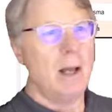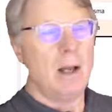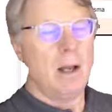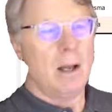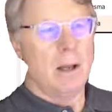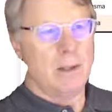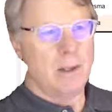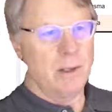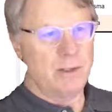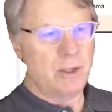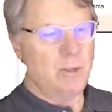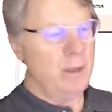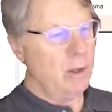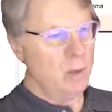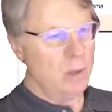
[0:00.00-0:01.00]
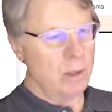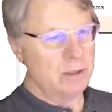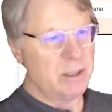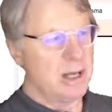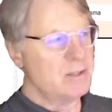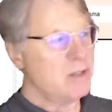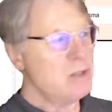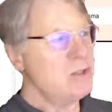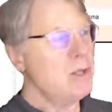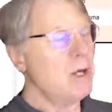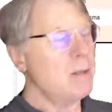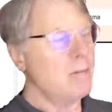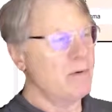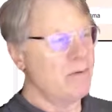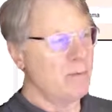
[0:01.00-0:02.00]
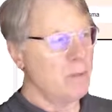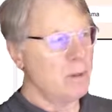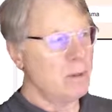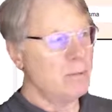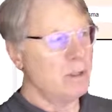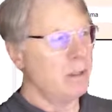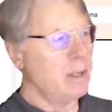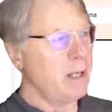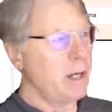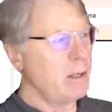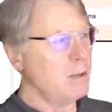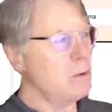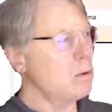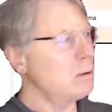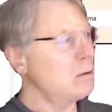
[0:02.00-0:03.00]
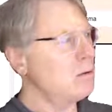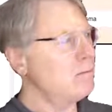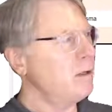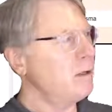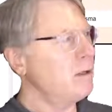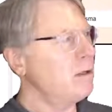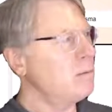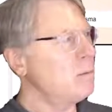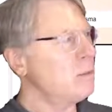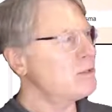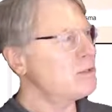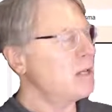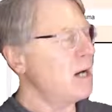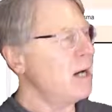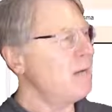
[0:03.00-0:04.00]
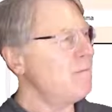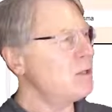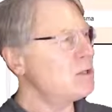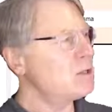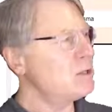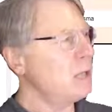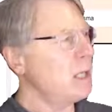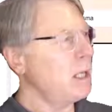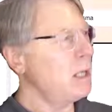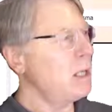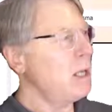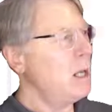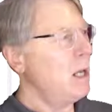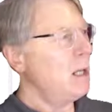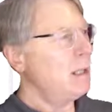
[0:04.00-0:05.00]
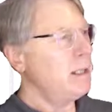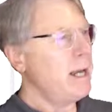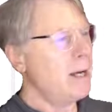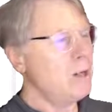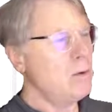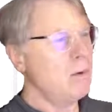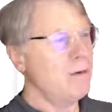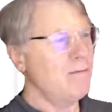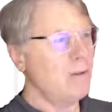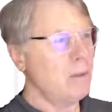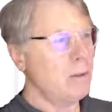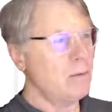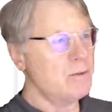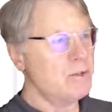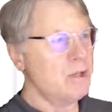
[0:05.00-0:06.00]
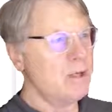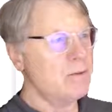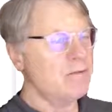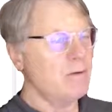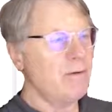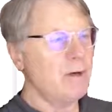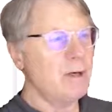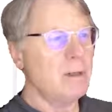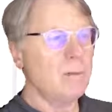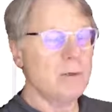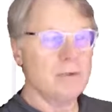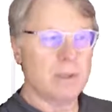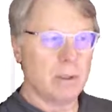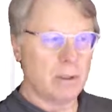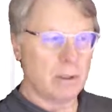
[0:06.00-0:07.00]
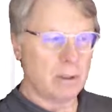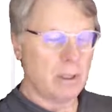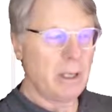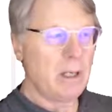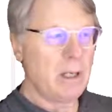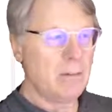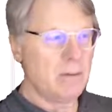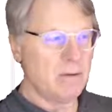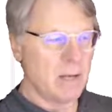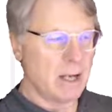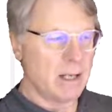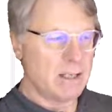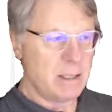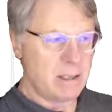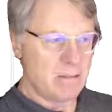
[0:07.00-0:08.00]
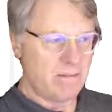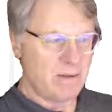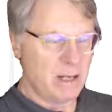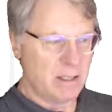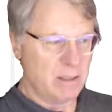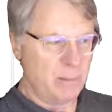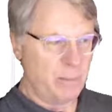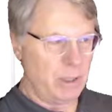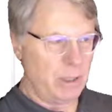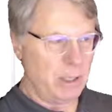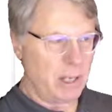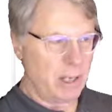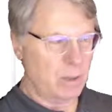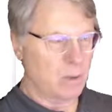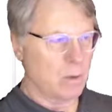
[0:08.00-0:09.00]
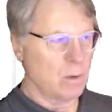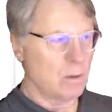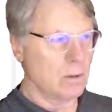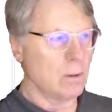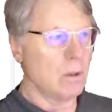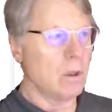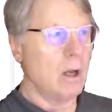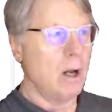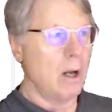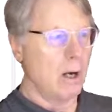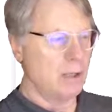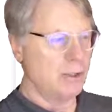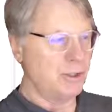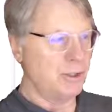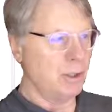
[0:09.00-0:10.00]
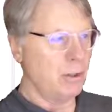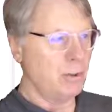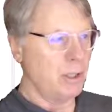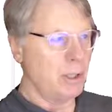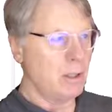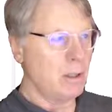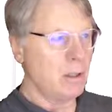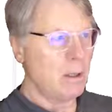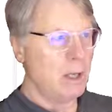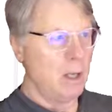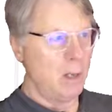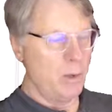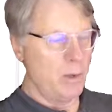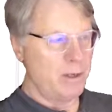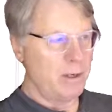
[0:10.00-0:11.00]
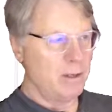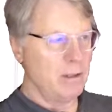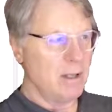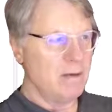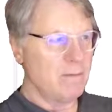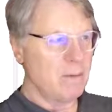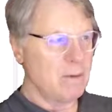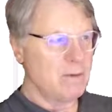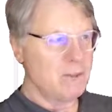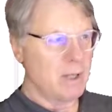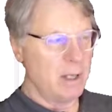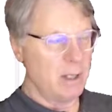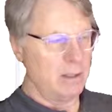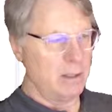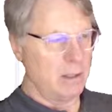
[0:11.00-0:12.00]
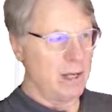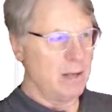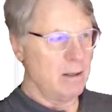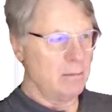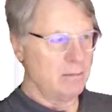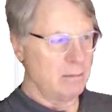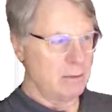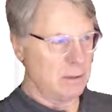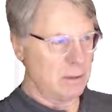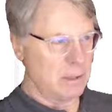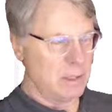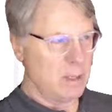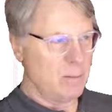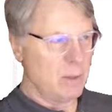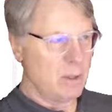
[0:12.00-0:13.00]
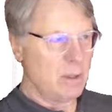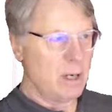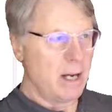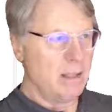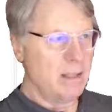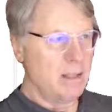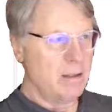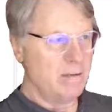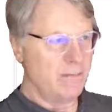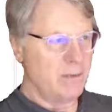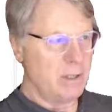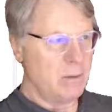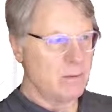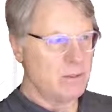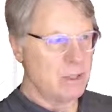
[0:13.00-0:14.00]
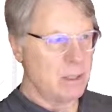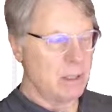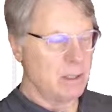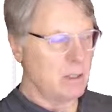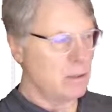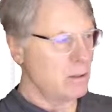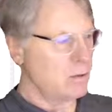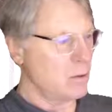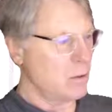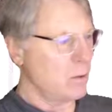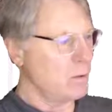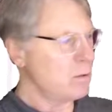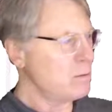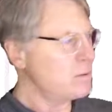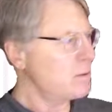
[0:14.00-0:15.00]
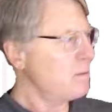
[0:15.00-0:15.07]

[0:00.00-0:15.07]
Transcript: The Shapiro-Wilk test is not performed on the categorical variables, obviously. Category frequencies for variables that are claimed and identified to be categorical are shown here with their levels, the count number, and then the frequency, and then the totals.